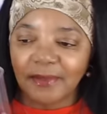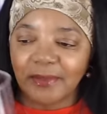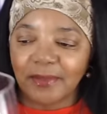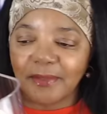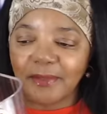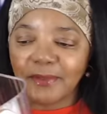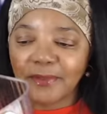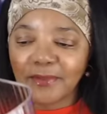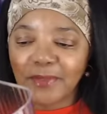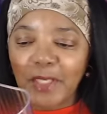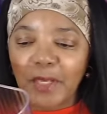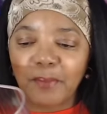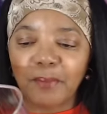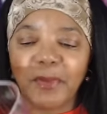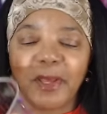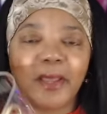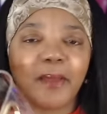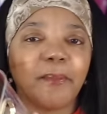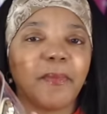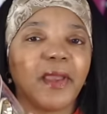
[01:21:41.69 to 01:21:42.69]
you know, in
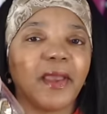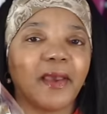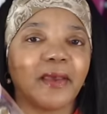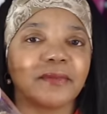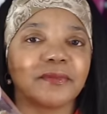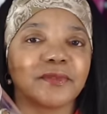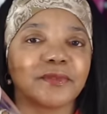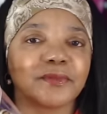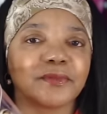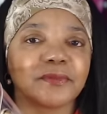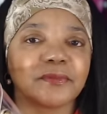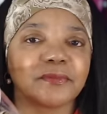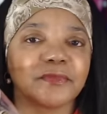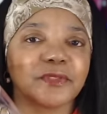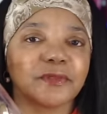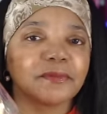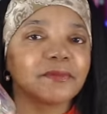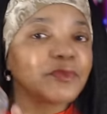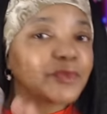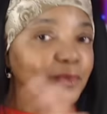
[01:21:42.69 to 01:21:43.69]
my bathroom
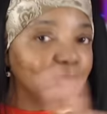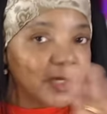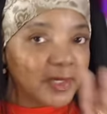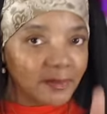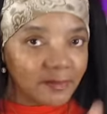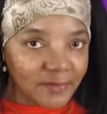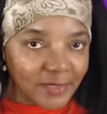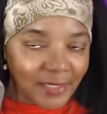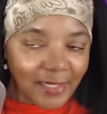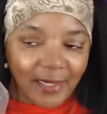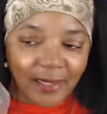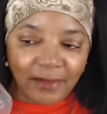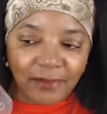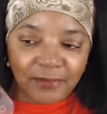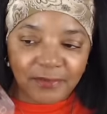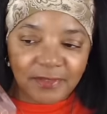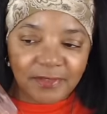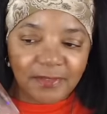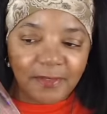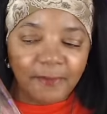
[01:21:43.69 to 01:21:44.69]
and throughout the
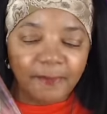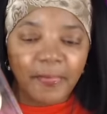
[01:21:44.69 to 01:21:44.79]
house.